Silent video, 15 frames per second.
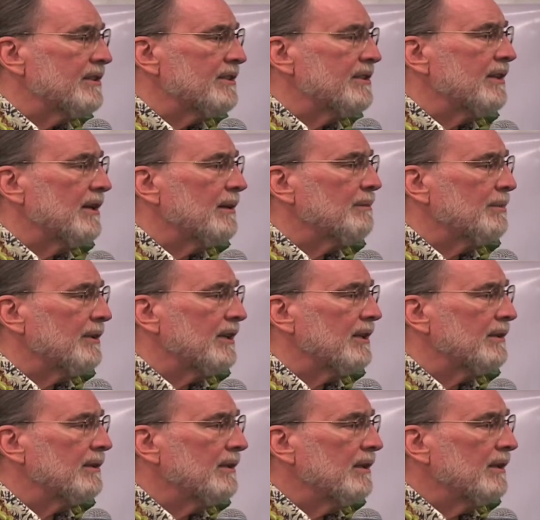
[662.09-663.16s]
this campaign,
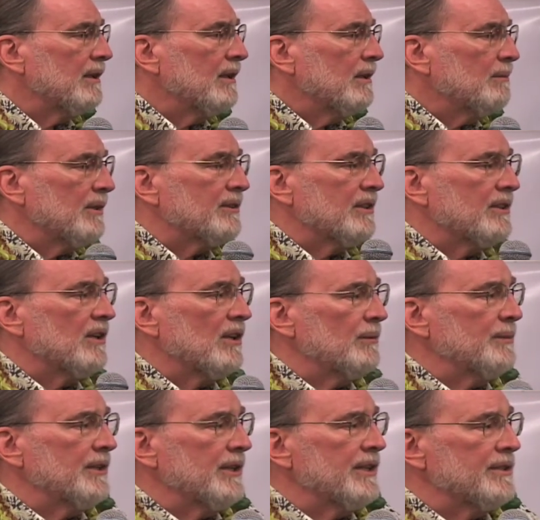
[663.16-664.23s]
but the
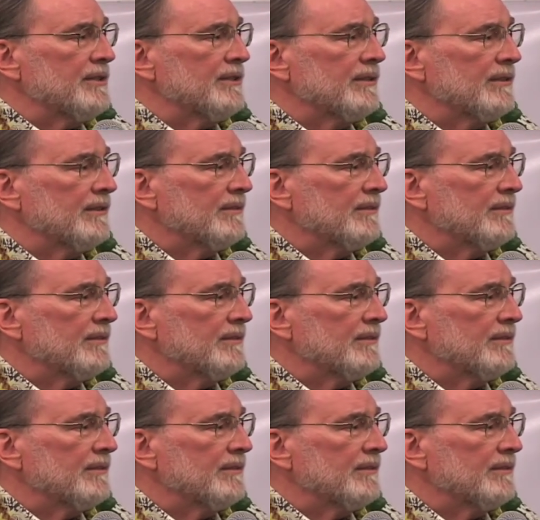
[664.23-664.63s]
culmination.